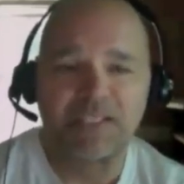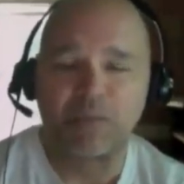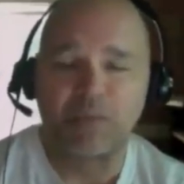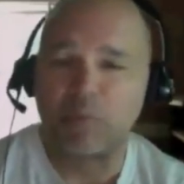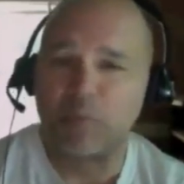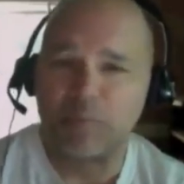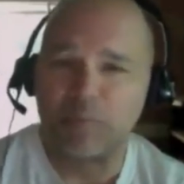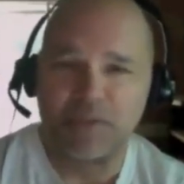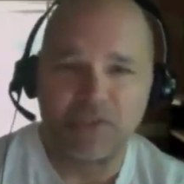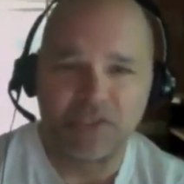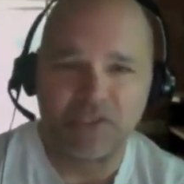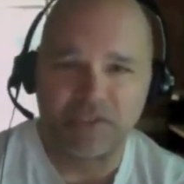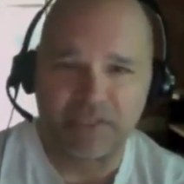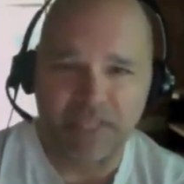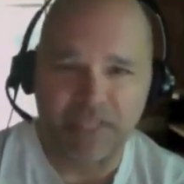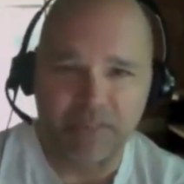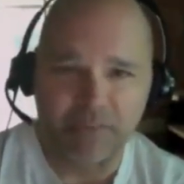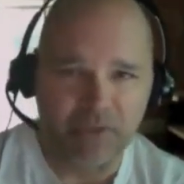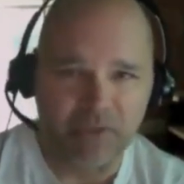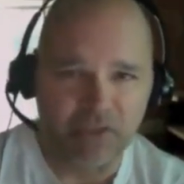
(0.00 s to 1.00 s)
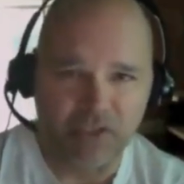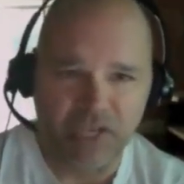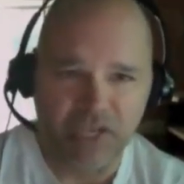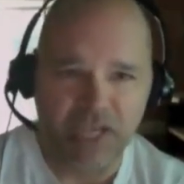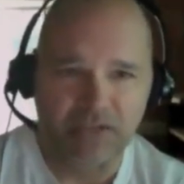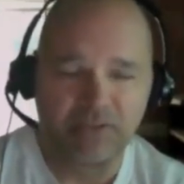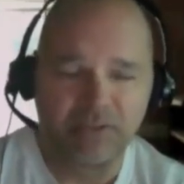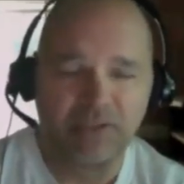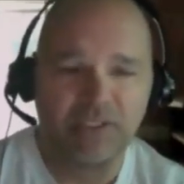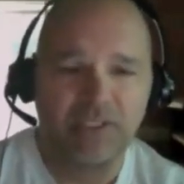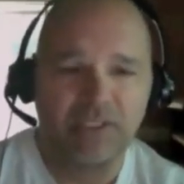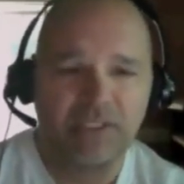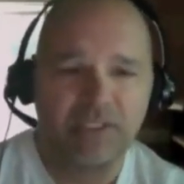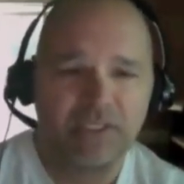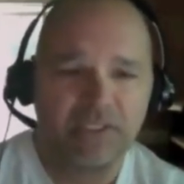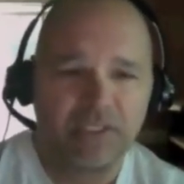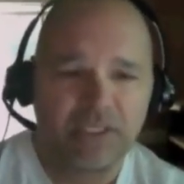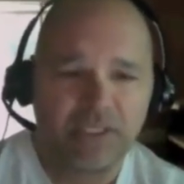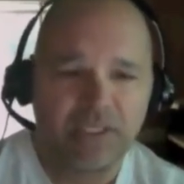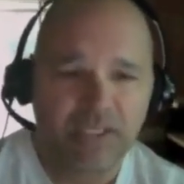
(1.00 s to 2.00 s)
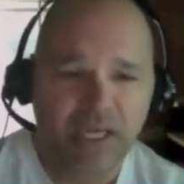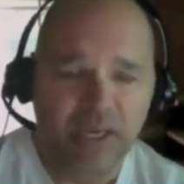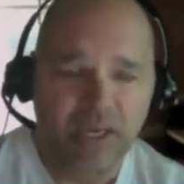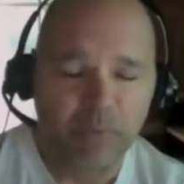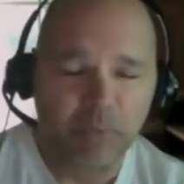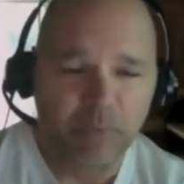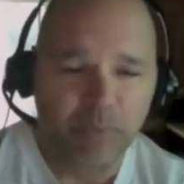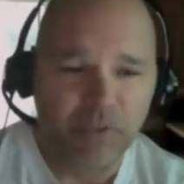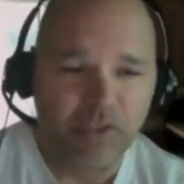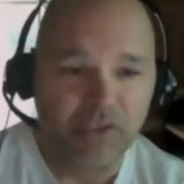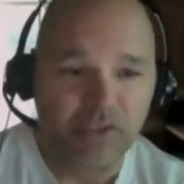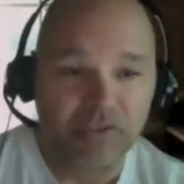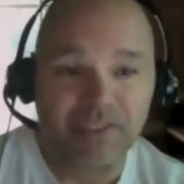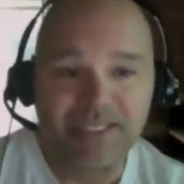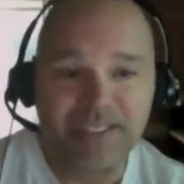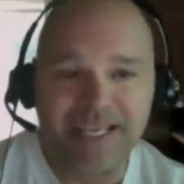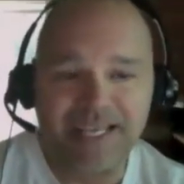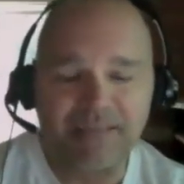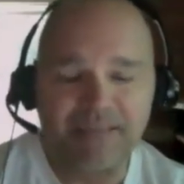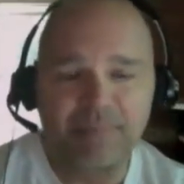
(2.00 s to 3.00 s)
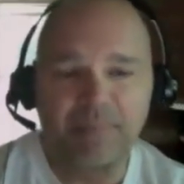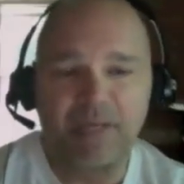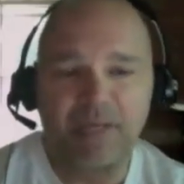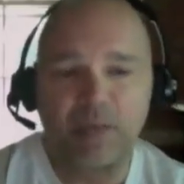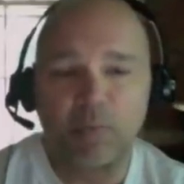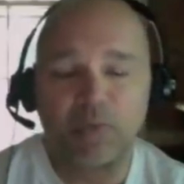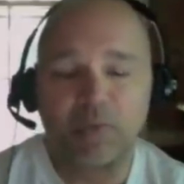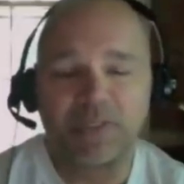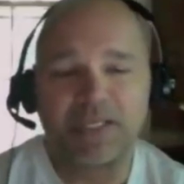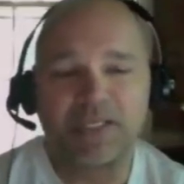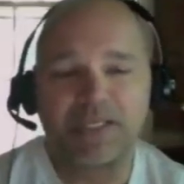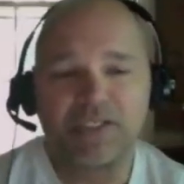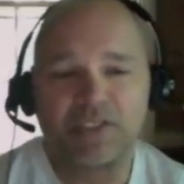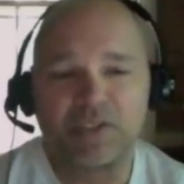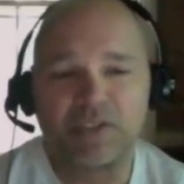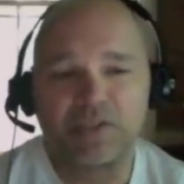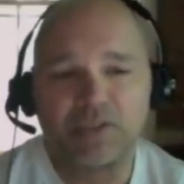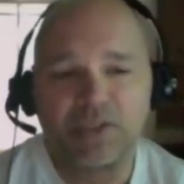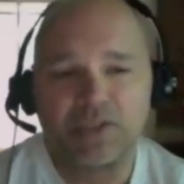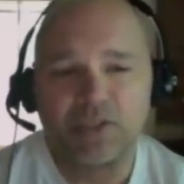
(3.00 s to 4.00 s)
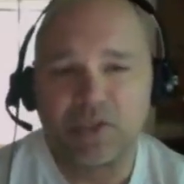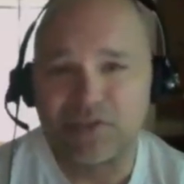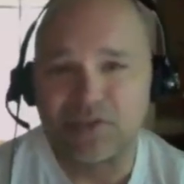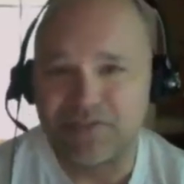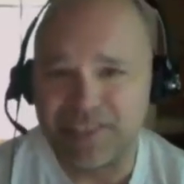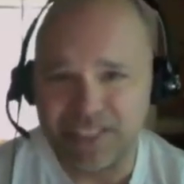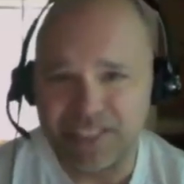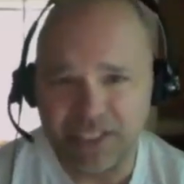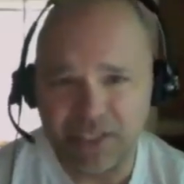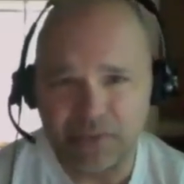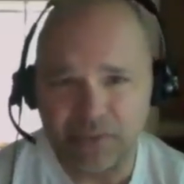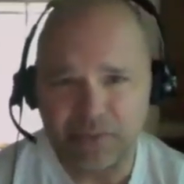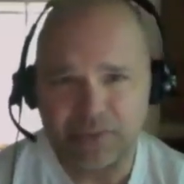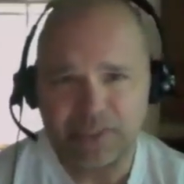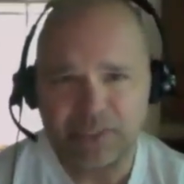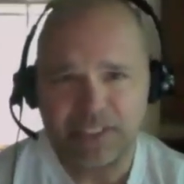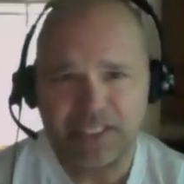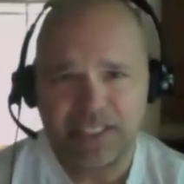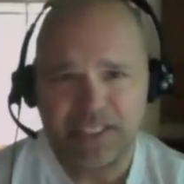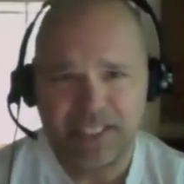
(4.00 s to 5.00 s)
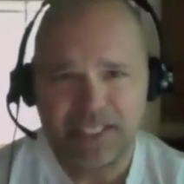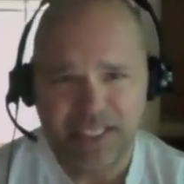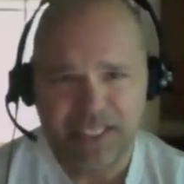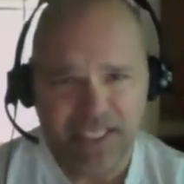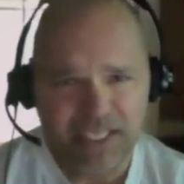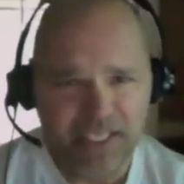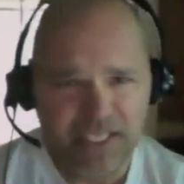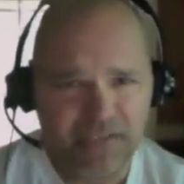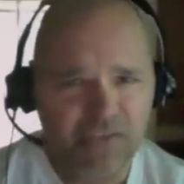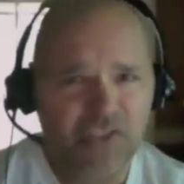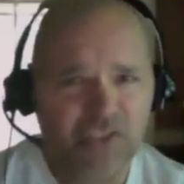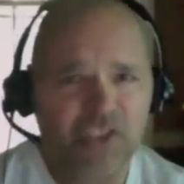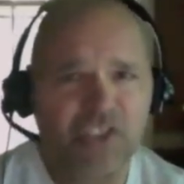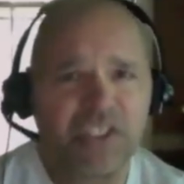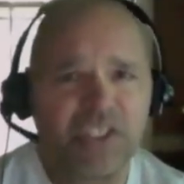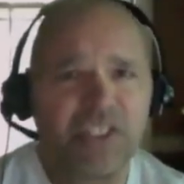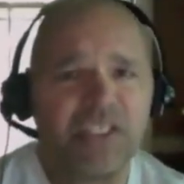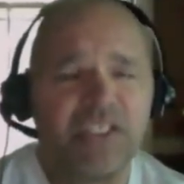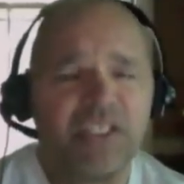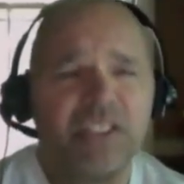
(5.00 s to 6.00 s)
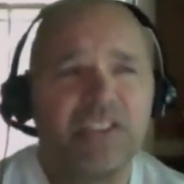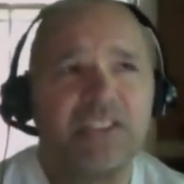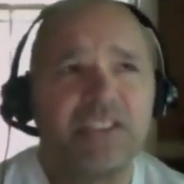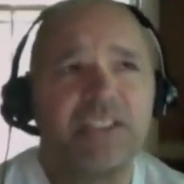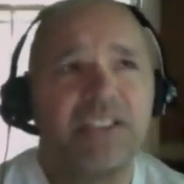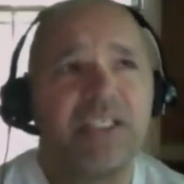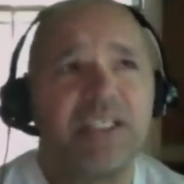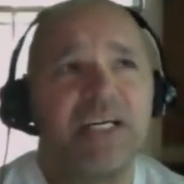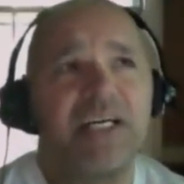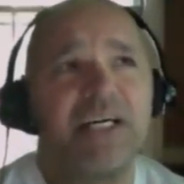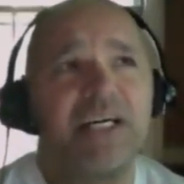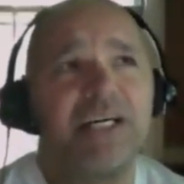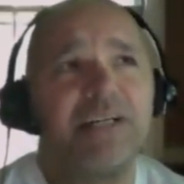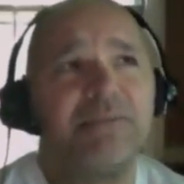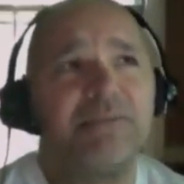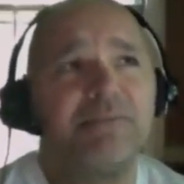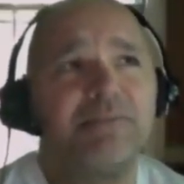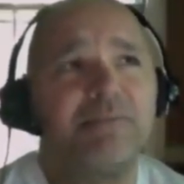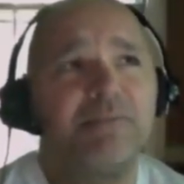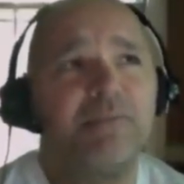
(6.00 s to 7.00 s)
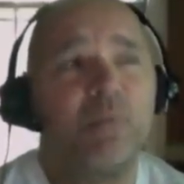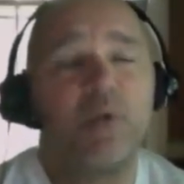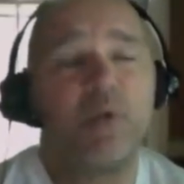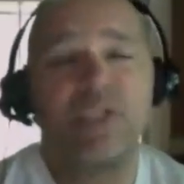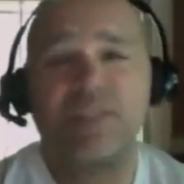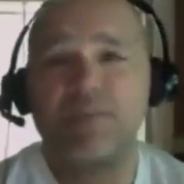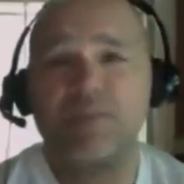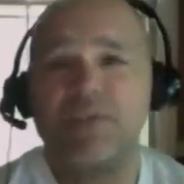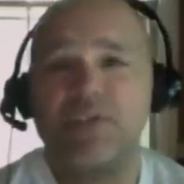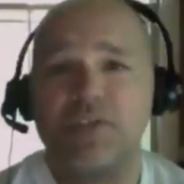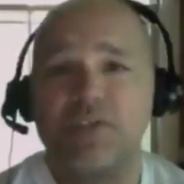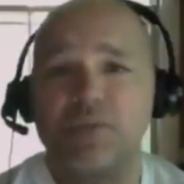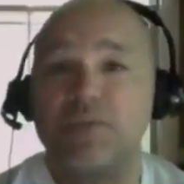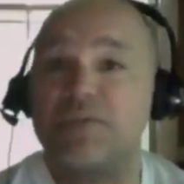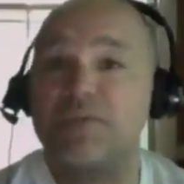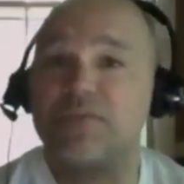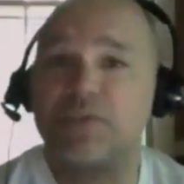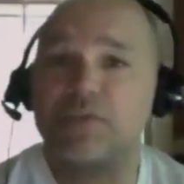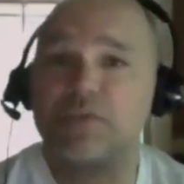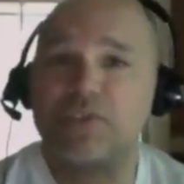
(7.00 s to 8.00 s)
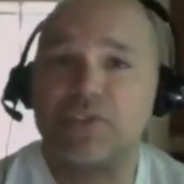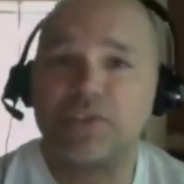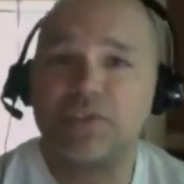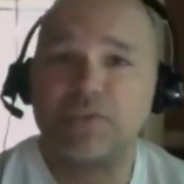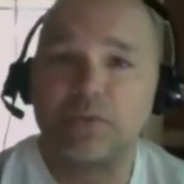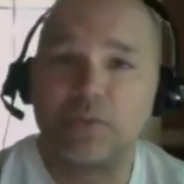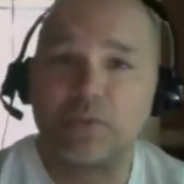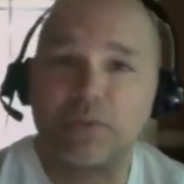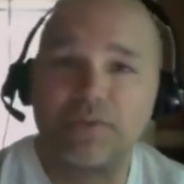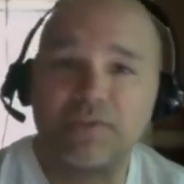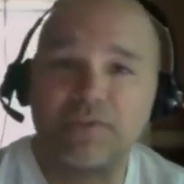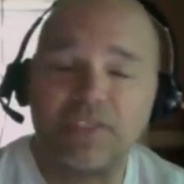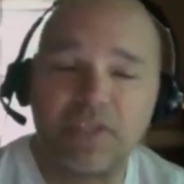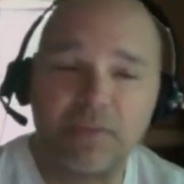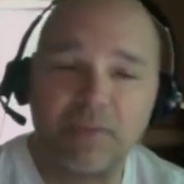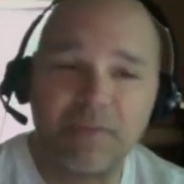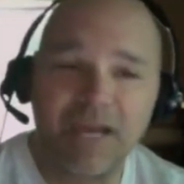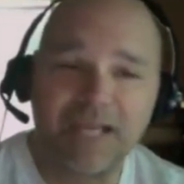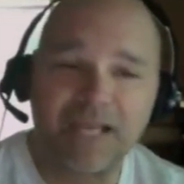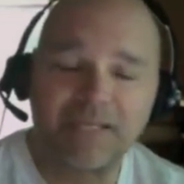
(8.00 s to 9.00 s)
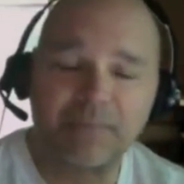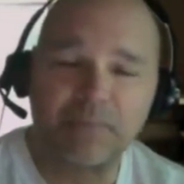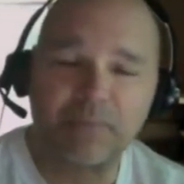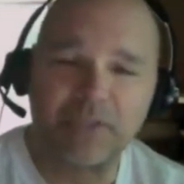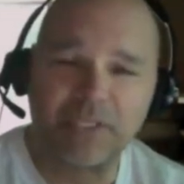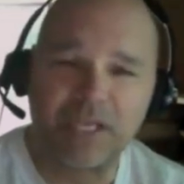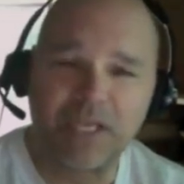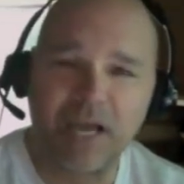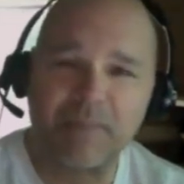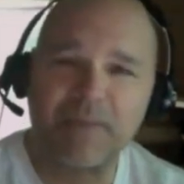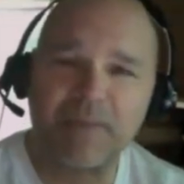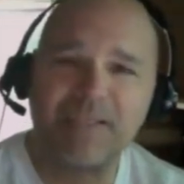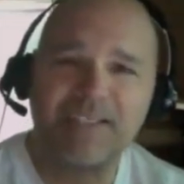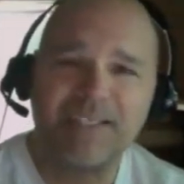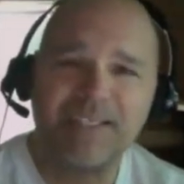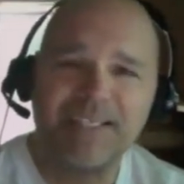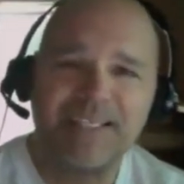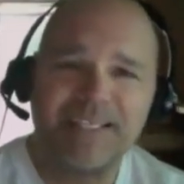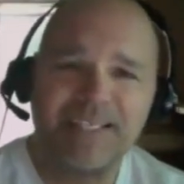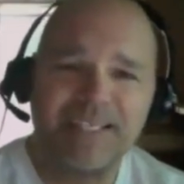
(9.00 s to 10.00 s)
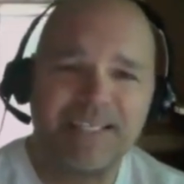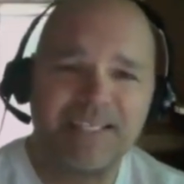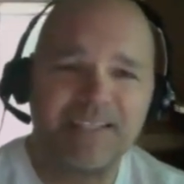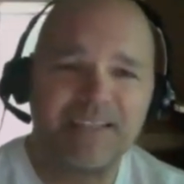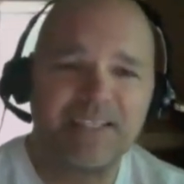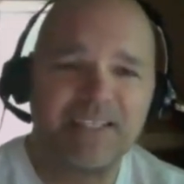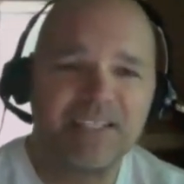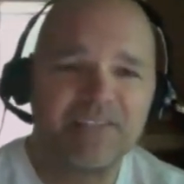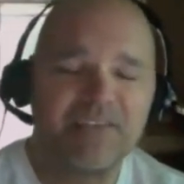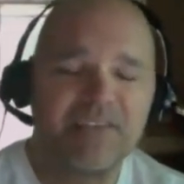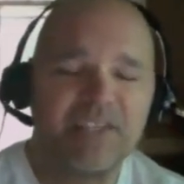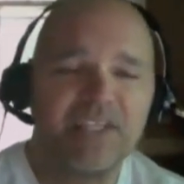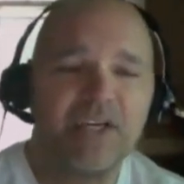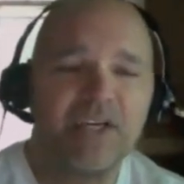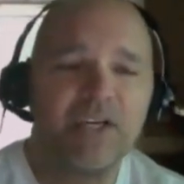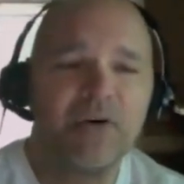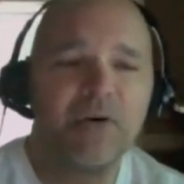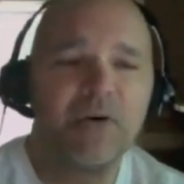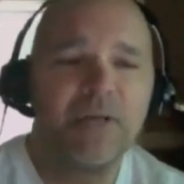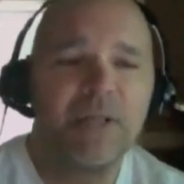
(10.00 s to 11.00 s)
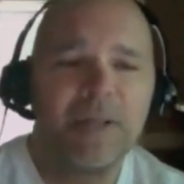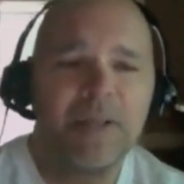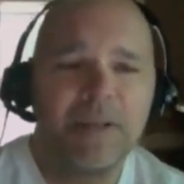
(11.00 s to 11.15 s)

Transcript: I won't mention the name of the channel. I won't mention the name. I will link to her video if she um, wants me to in the future or even come back and put a comment into this video.